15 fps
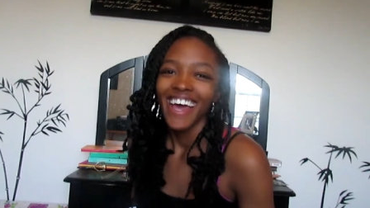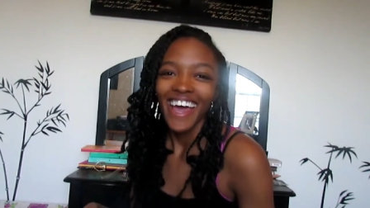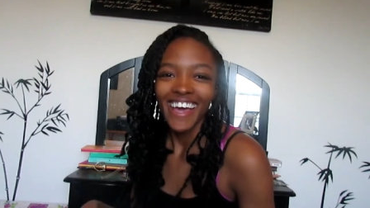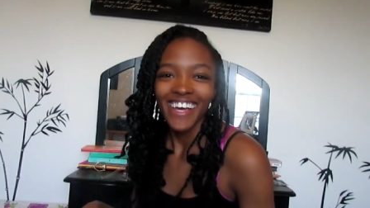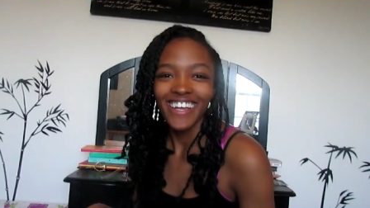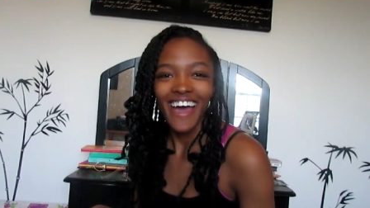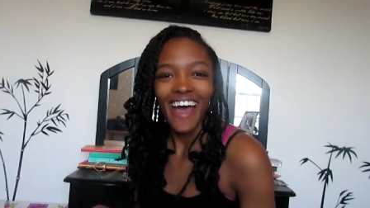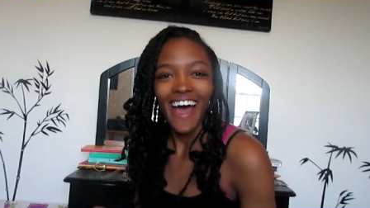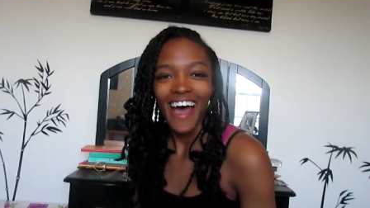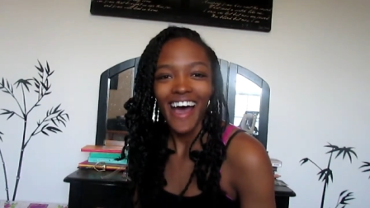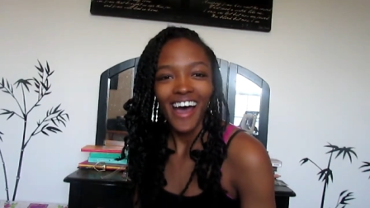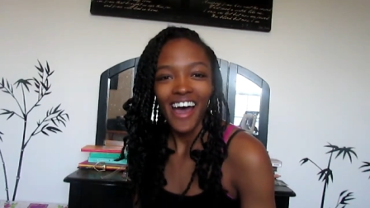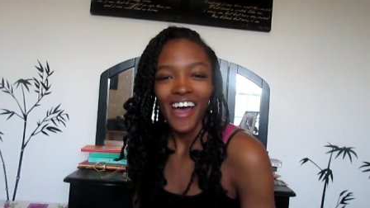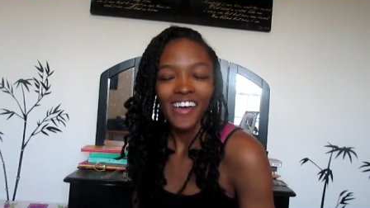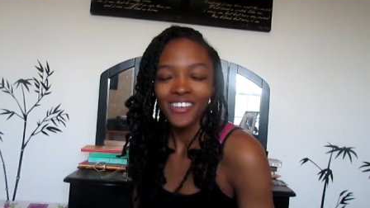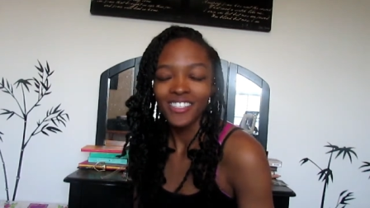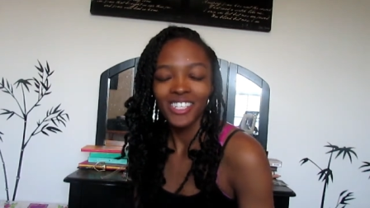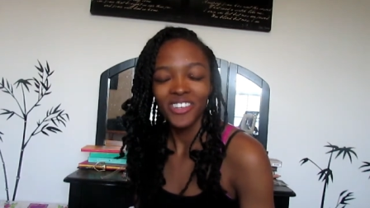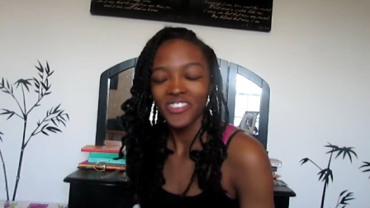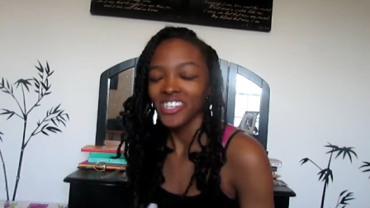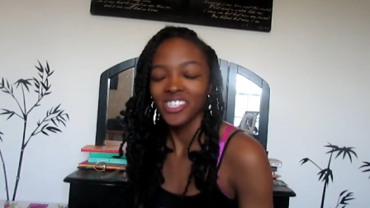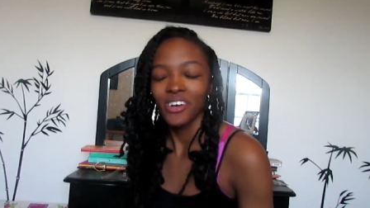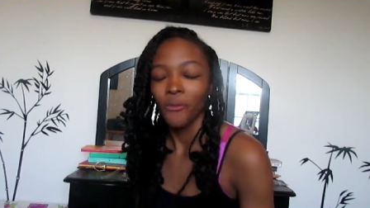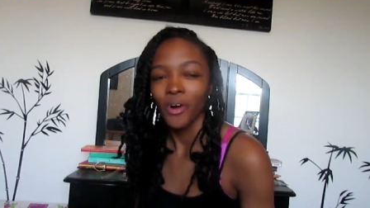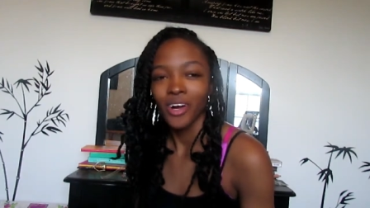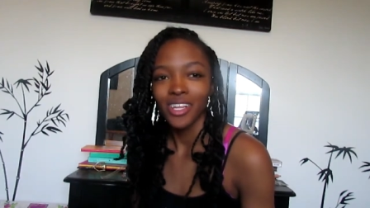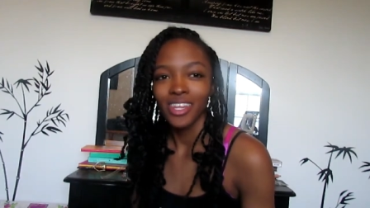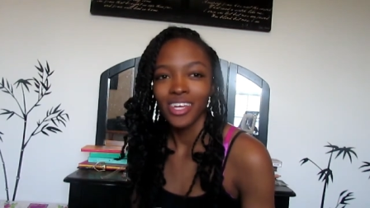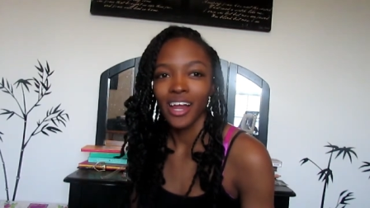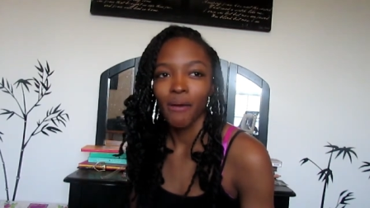and it just wasn't worth it.